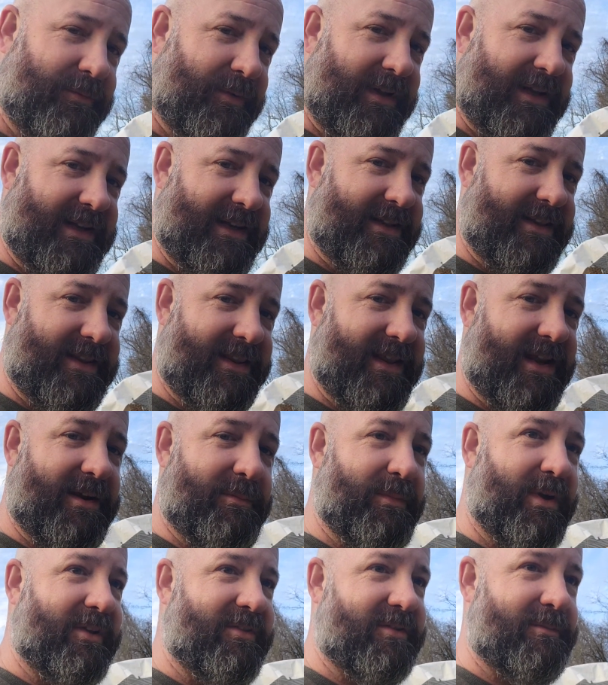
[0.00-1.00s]
really didn't
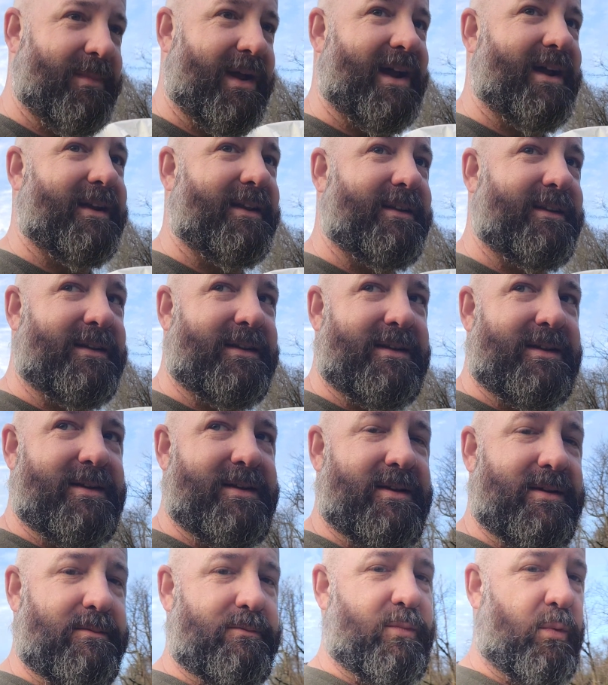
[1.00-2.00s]
think much about it,
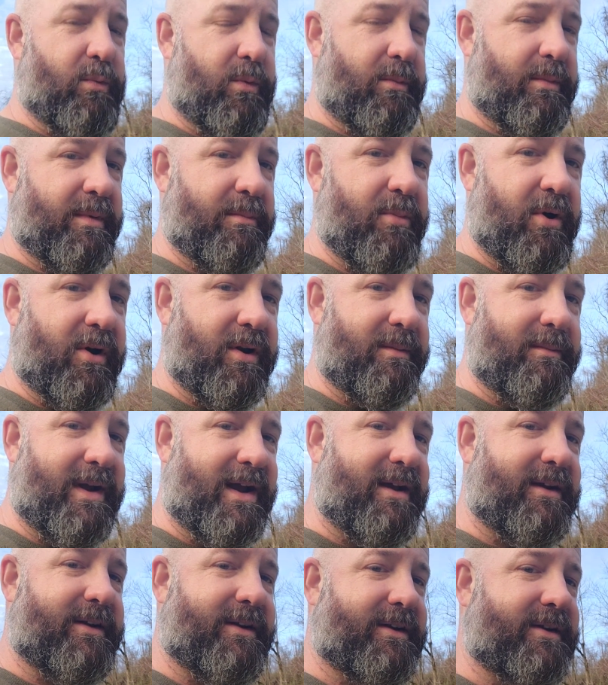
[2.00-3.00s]
but when we brought
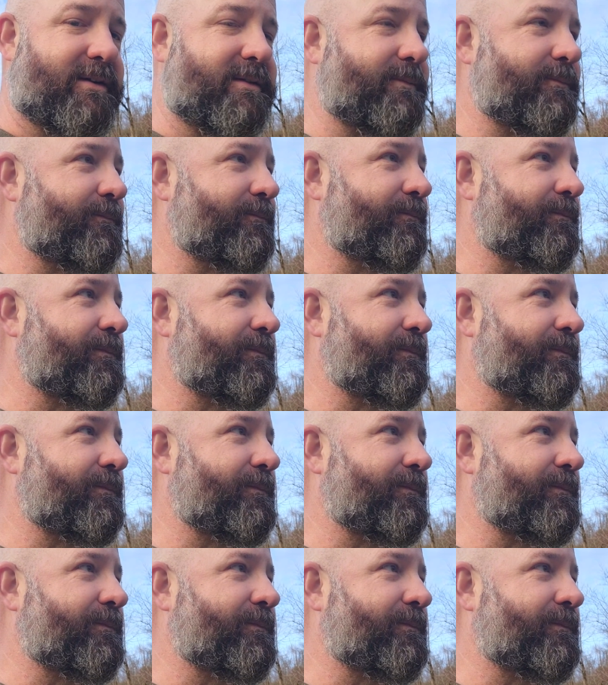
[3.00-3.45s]
them out here,